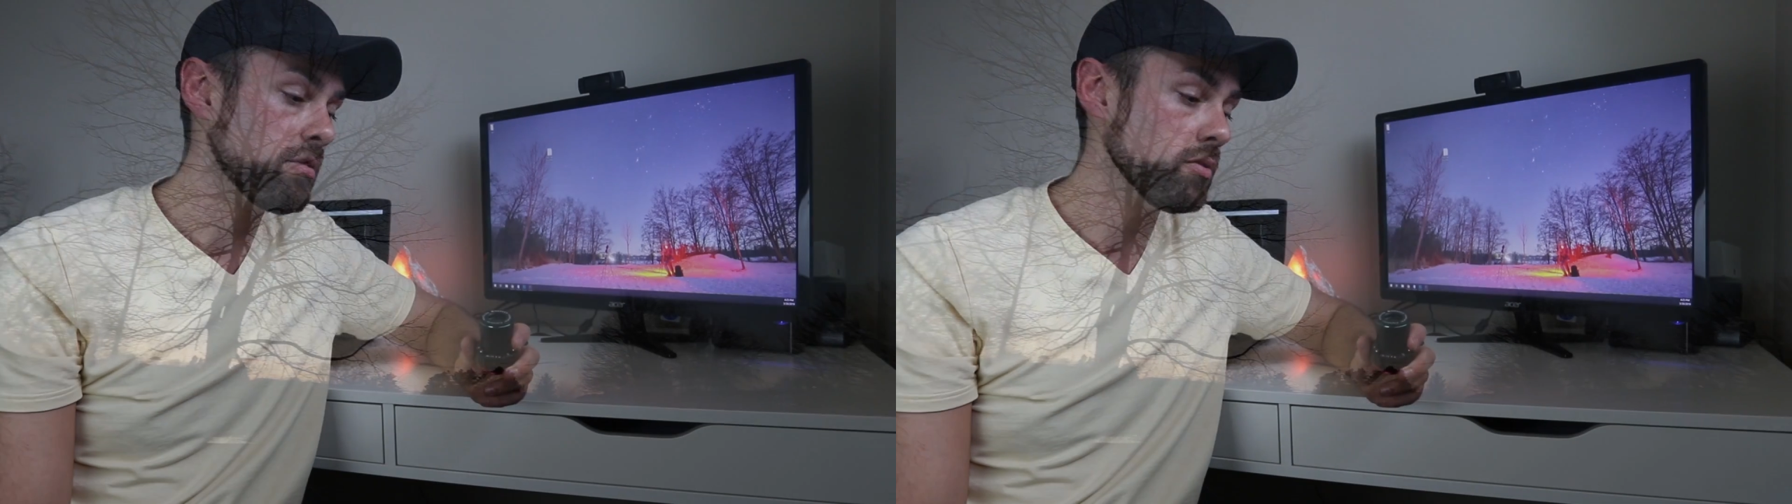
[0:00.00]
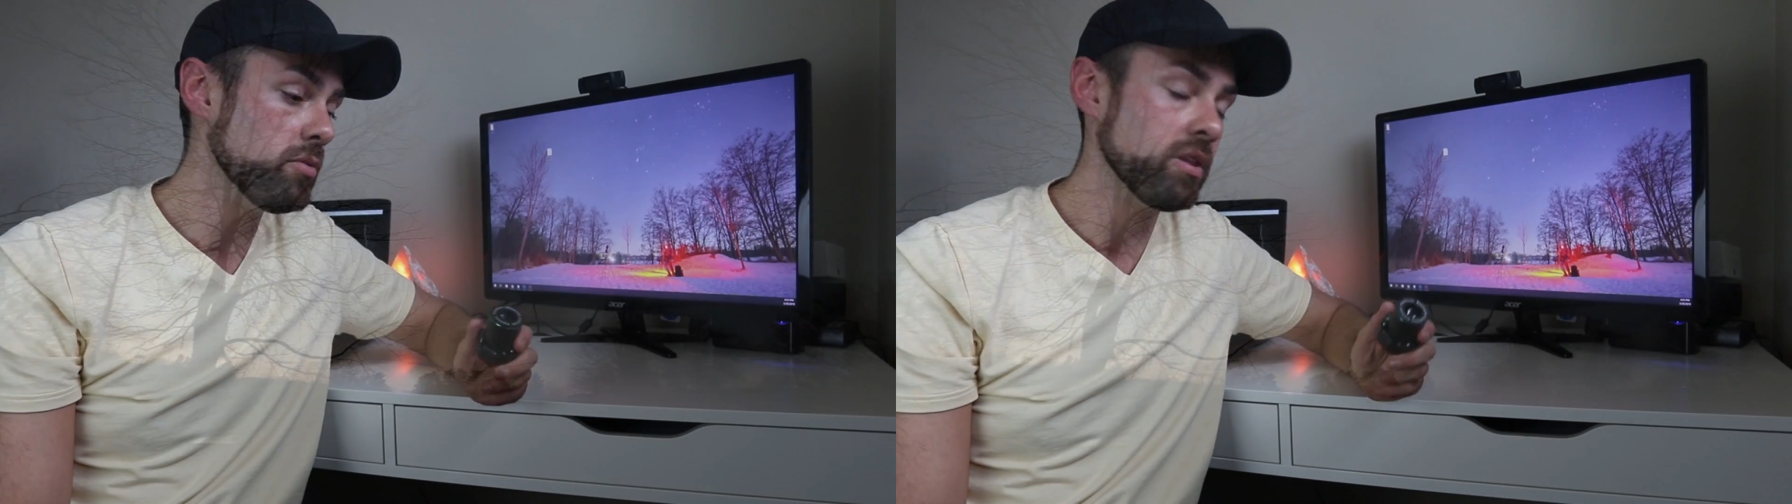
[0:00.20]

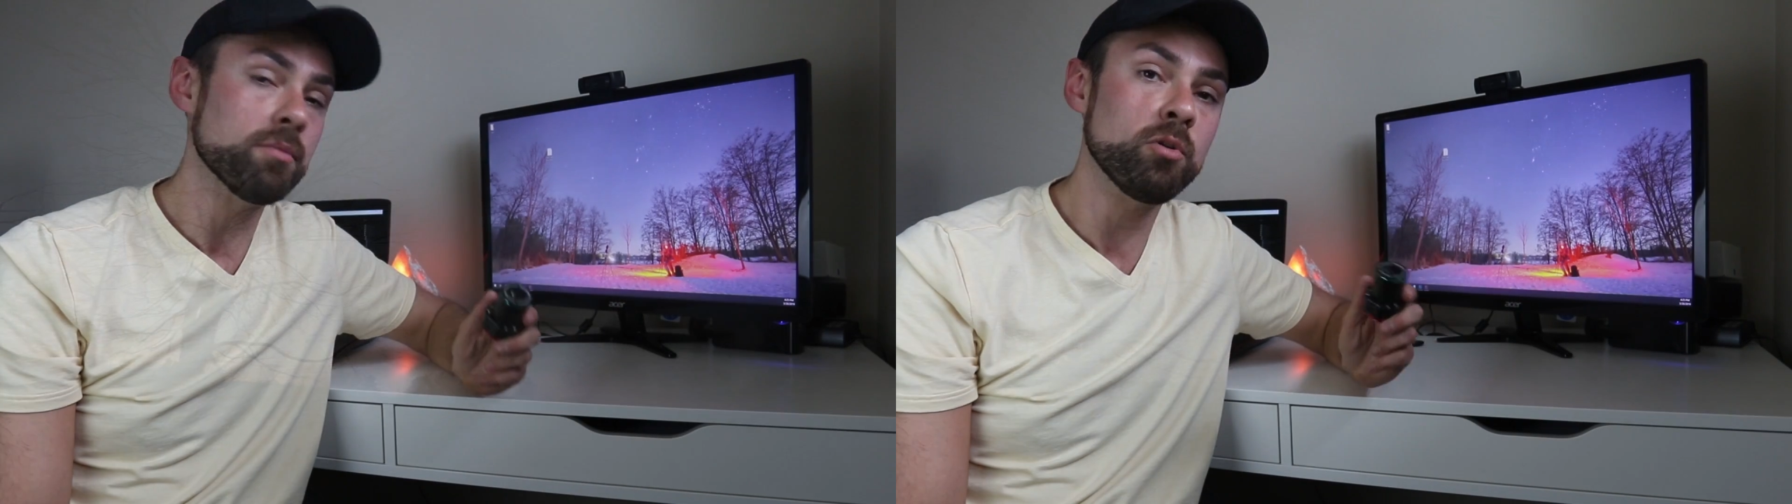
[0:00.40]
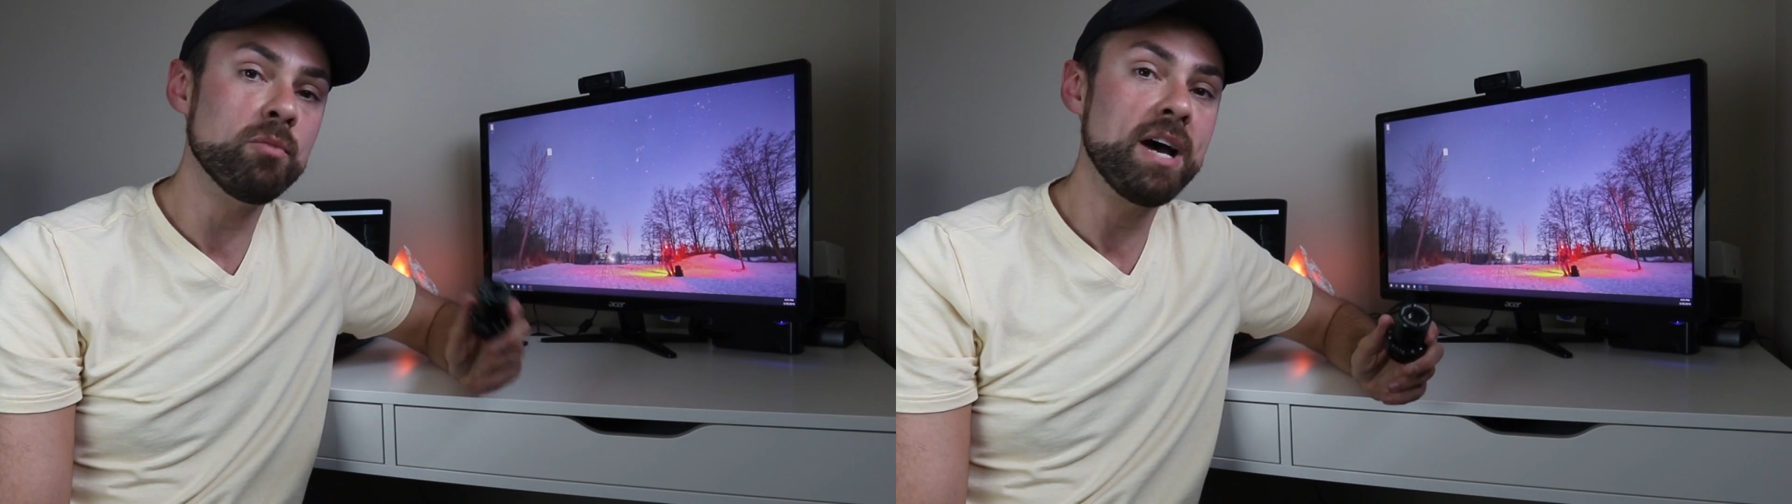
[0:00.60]
through with the
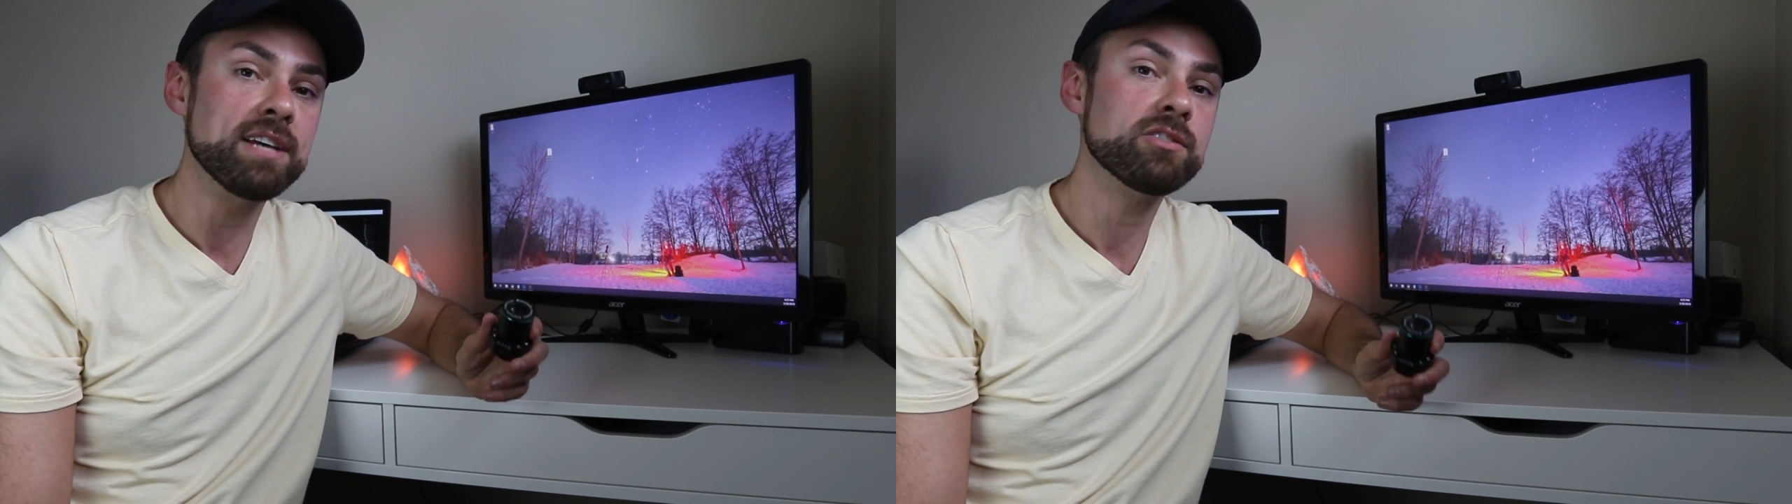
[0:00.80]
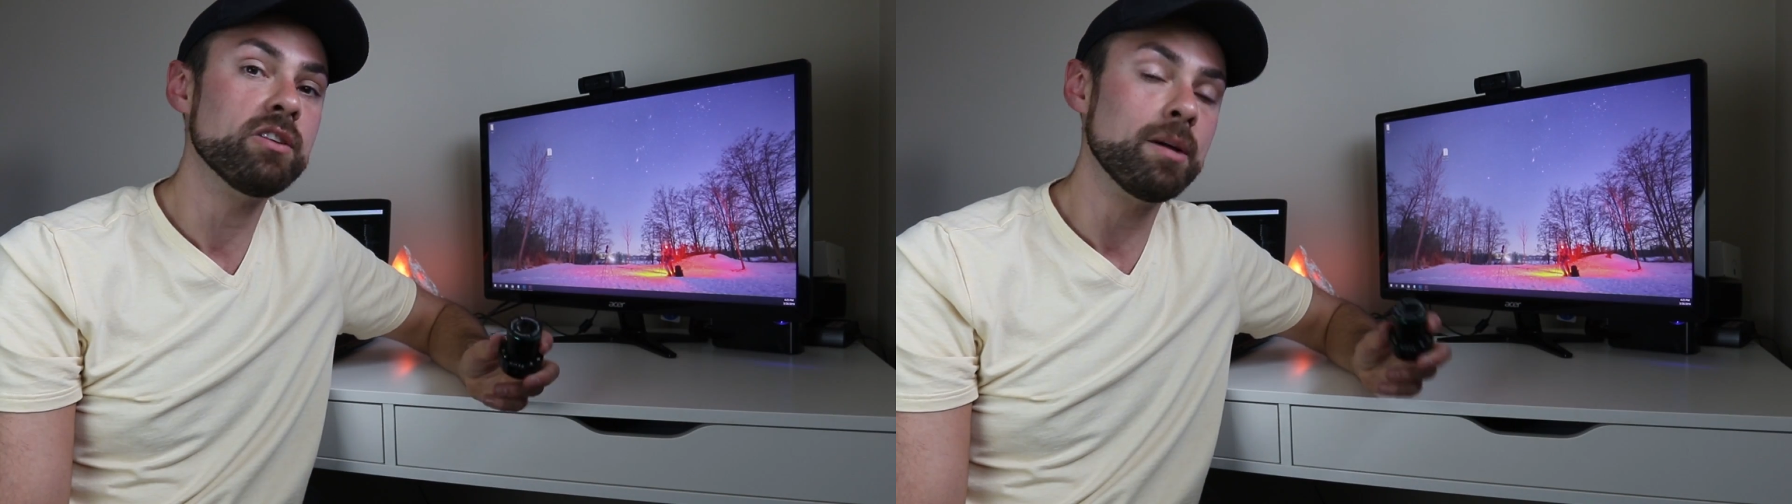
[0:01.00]
Polemaster and